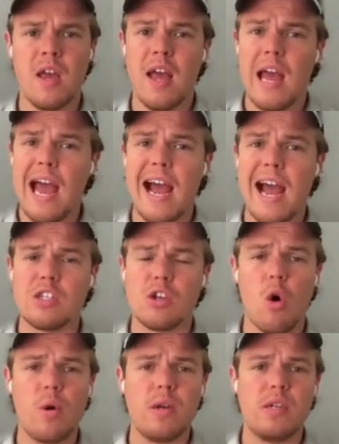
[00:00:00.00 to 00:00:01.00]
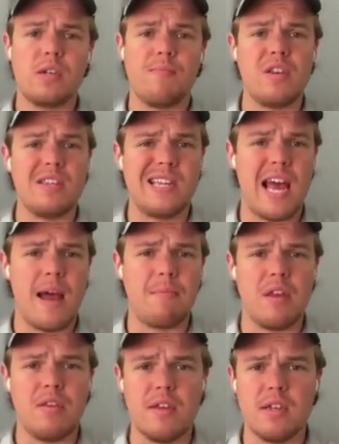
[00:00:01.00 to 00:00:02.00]
As always, the Zap
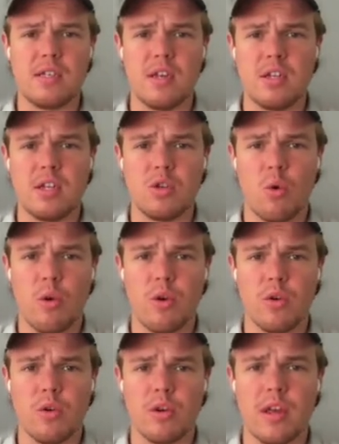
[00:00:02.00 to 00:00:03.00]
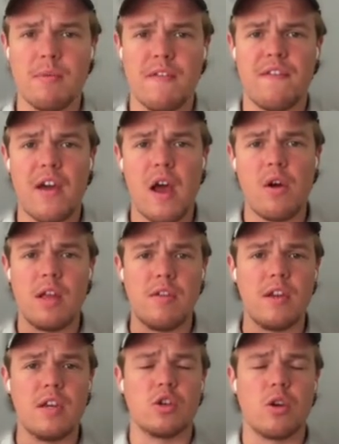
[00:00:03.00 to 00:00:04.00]
in this tutorial can be found in
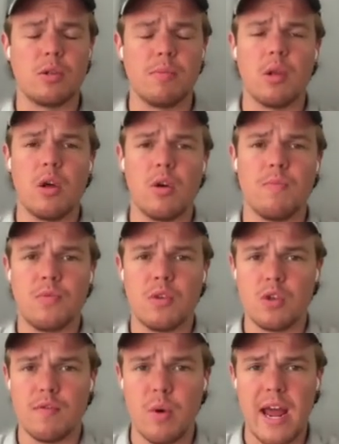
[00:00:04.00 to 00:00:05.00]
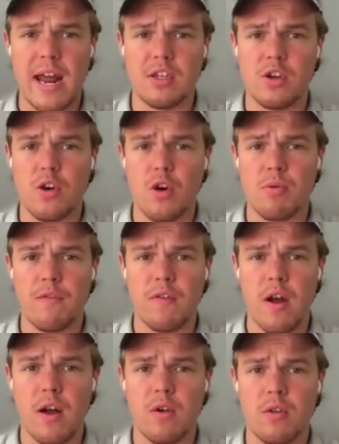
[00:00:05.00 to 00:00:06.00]
the description below. So if you want to add it to your own
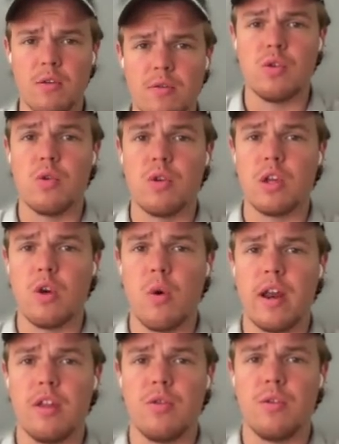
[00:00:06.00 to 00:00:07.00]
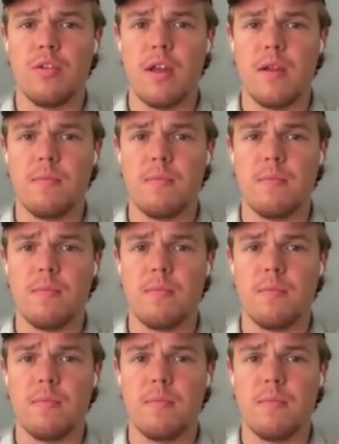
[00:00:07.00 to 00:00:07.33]
profile, you can go ahead and do it then.